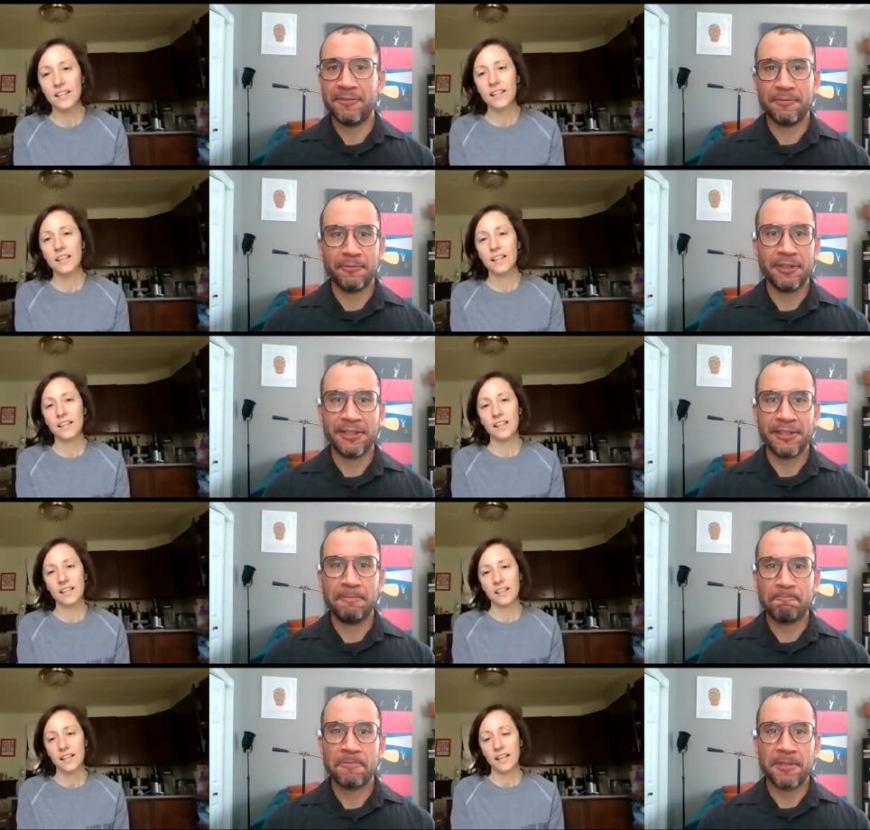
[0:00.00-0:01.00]
Speaker 1: is
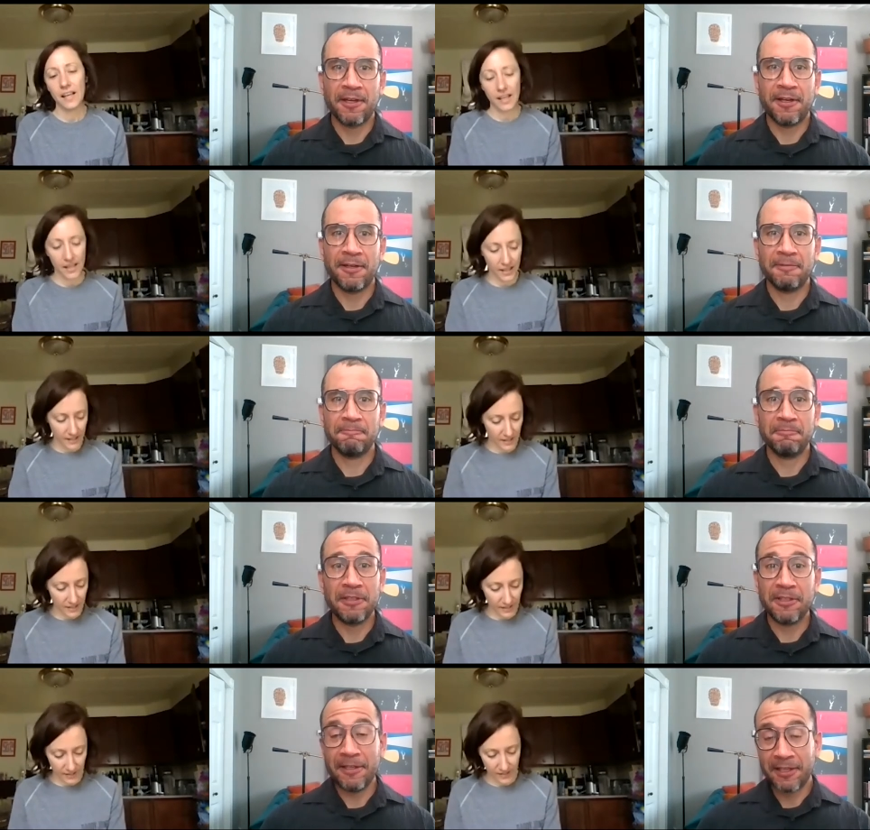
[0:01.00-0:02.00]
really uh,
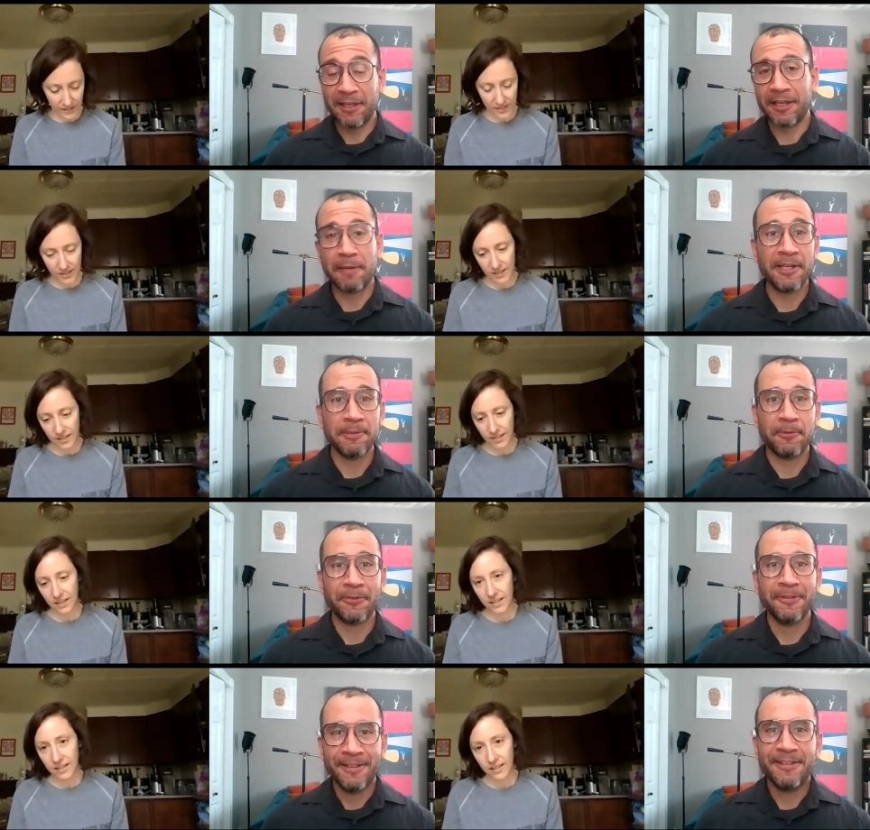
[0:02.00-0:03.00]

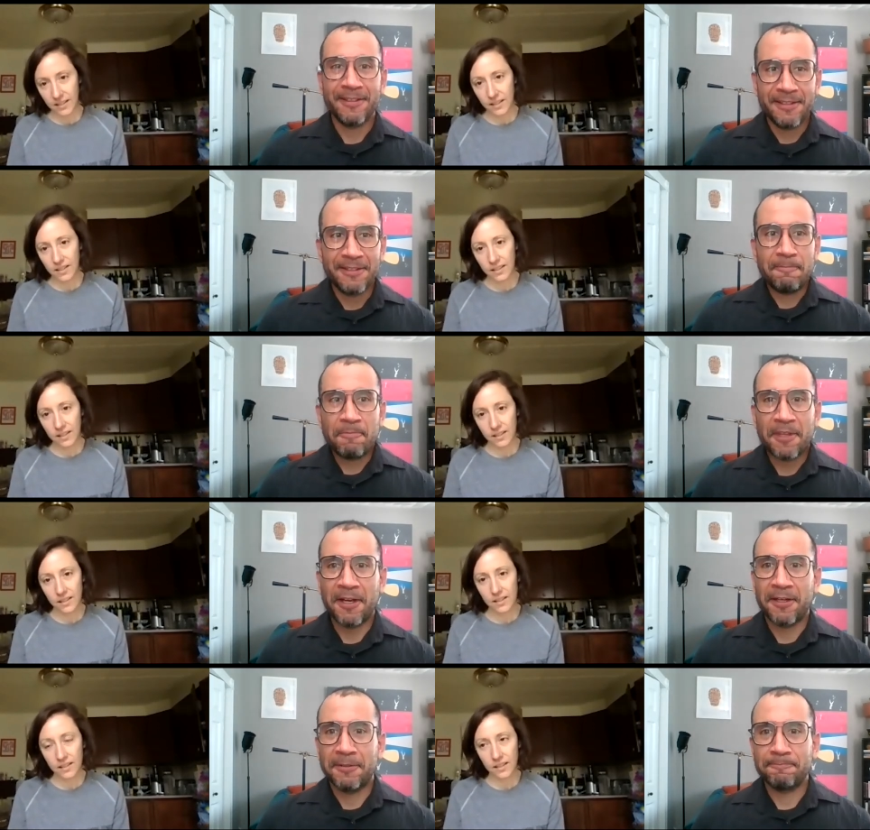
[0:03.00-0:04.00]
commendable.
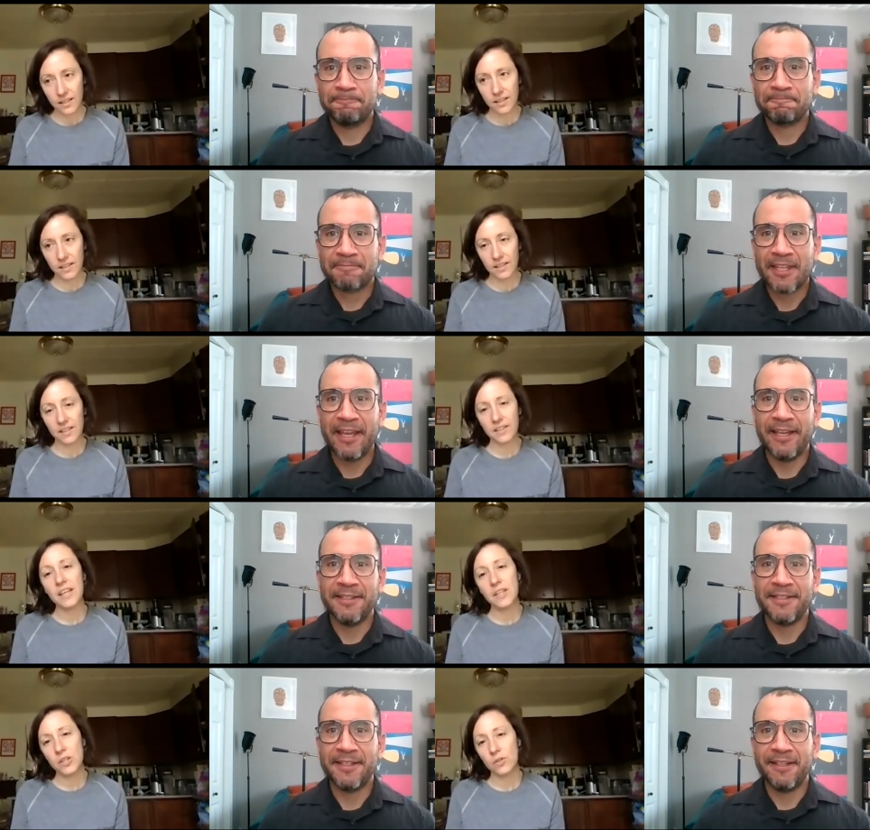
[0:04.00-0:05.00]
Um,
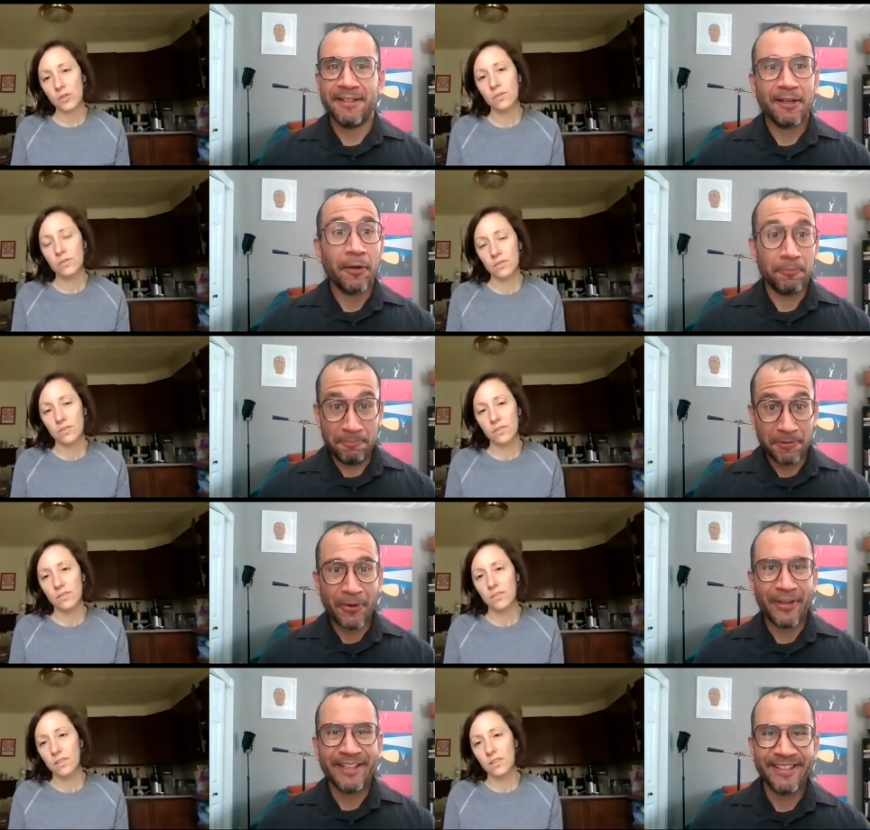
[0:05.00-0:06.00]
and oh,
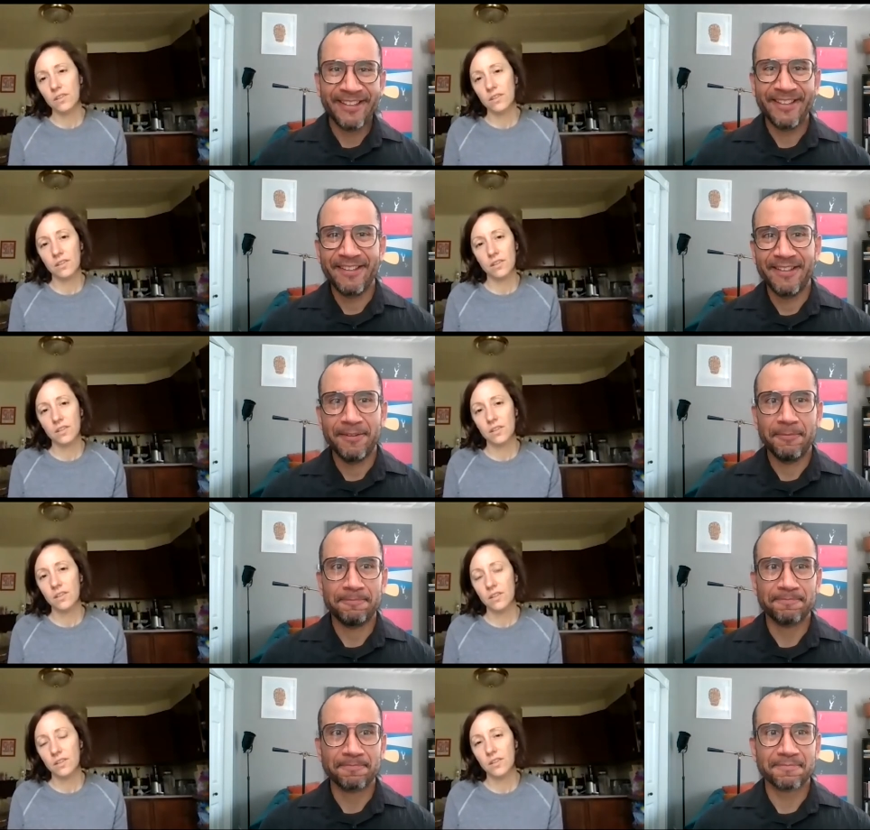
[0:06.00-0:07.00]
go
Speaker 2: ahead.
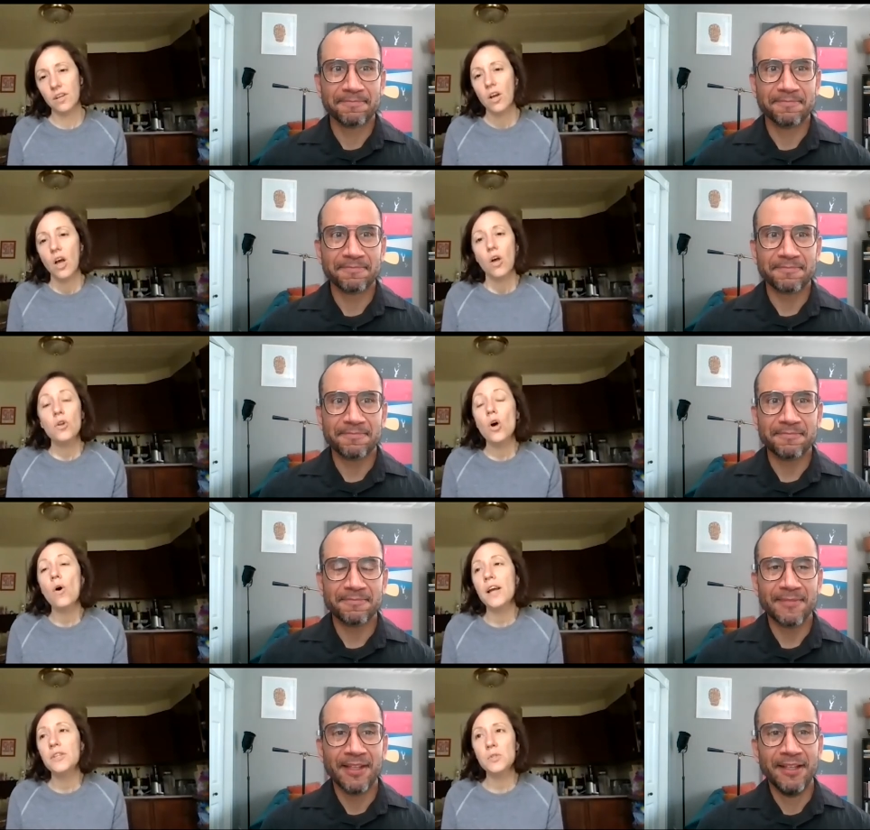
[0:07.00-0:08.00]
No, I
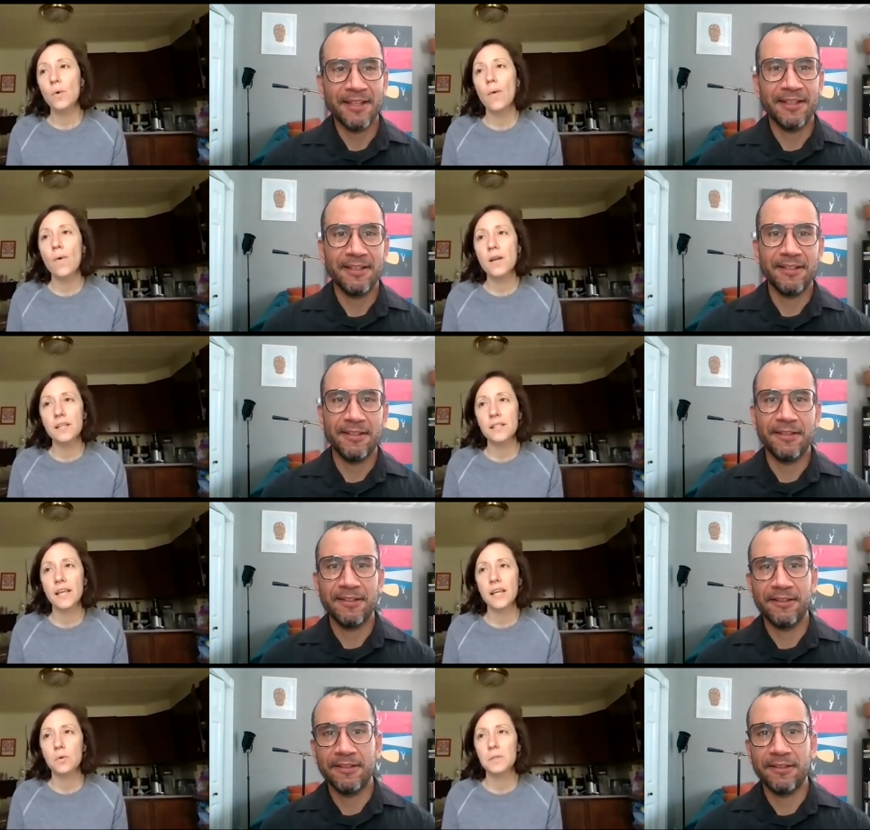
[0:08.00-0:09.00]
just I wanted to say
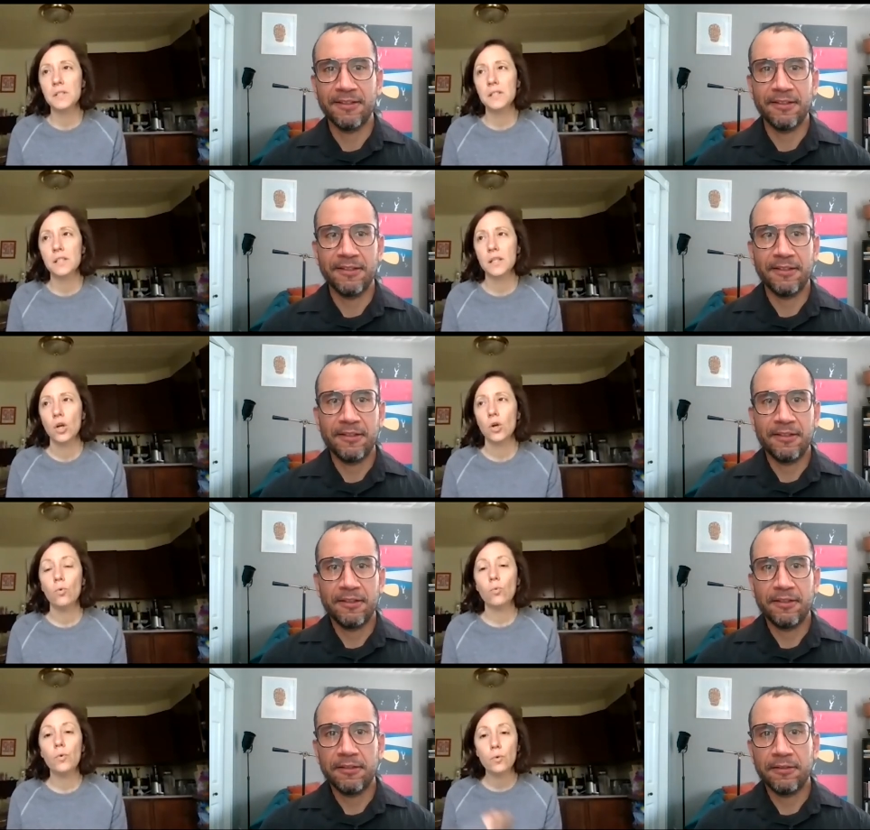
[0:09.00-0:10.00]
it was
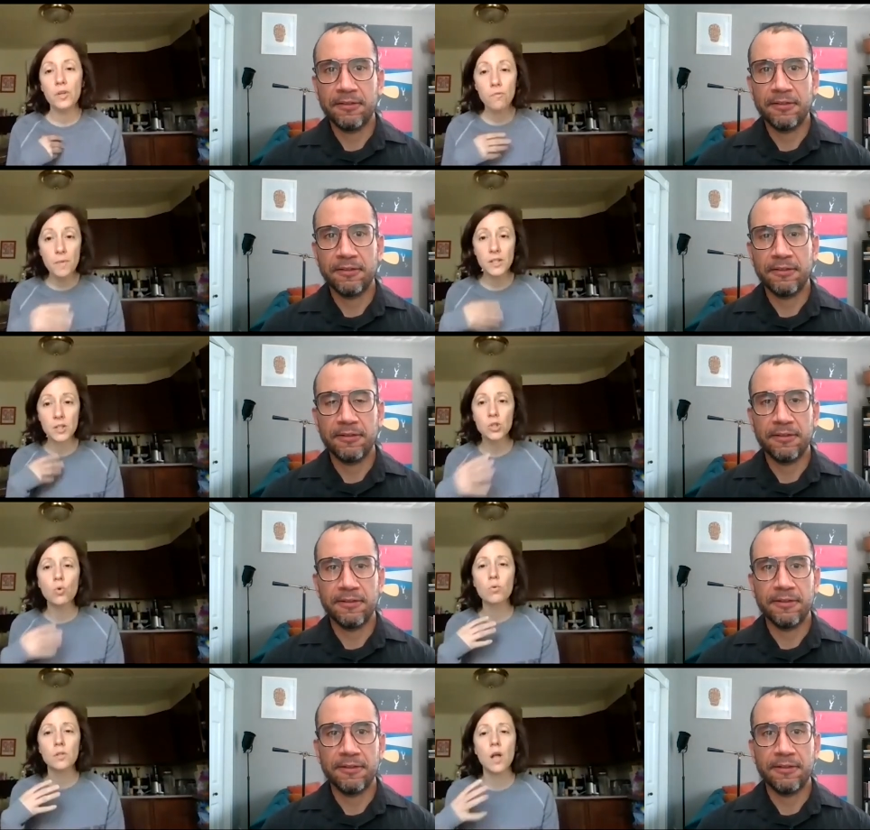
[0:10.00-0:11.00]
we've been so
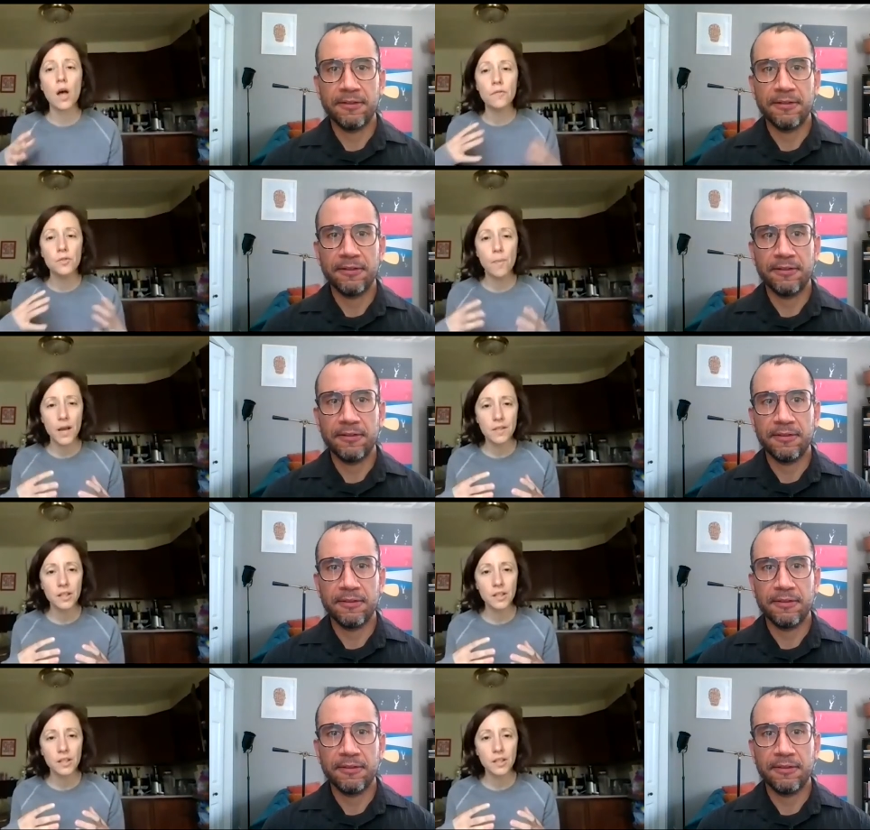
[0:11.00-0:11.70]
loved by the